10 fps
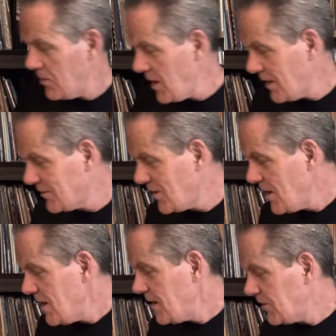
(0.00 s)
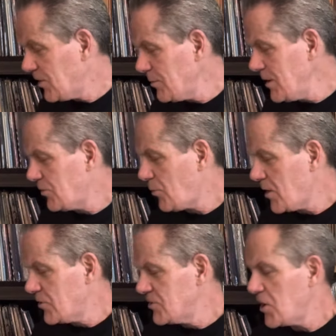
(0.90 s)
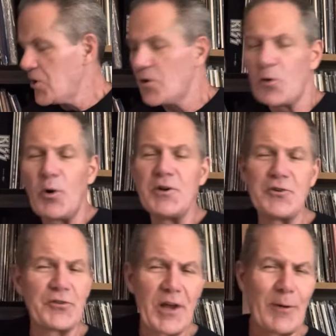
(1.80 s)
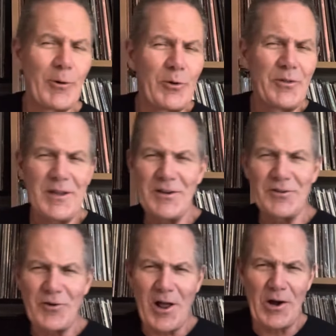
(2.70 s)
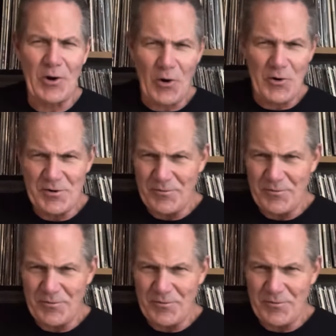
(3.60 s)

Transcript: next. Now, some of these records here are ones you're saying, well, these are not hard to